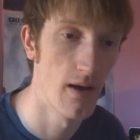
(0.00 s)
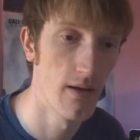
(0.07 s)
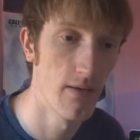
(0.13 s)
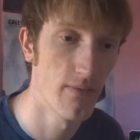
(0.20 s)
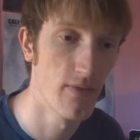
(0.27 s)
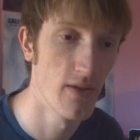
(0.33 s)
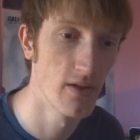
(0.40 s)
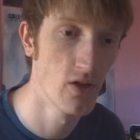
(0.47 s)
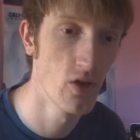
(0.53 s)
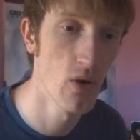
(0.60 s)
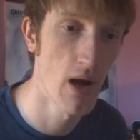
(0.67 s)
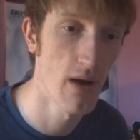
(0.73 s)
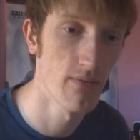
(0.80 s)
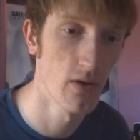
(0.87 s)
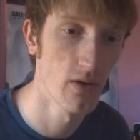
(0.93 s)
if they
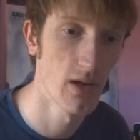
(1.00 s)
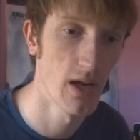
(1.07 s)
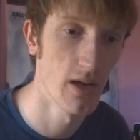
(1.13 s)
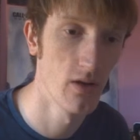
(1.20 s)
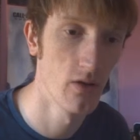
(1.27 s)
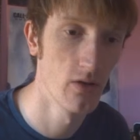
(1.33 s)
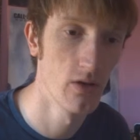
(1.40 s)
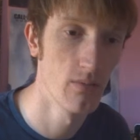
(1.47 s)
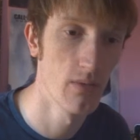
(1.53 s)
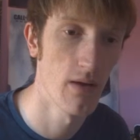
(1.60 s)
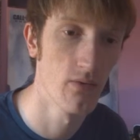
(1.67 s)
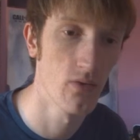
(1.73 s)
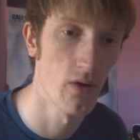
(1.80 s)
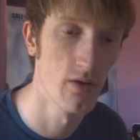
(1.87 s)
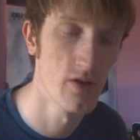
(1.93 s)
do have online on them,
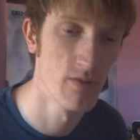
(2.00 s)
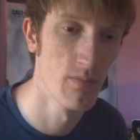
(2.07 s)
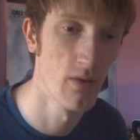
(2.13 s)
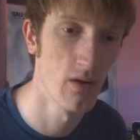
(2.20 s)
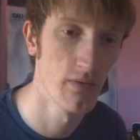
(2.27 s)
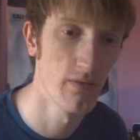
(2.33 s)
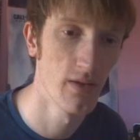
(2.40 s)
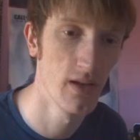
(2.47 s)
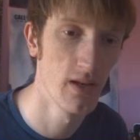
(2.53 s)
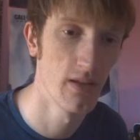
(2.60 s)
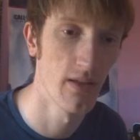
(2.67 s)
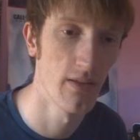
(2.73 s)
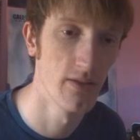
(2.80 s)
I've got a small feeling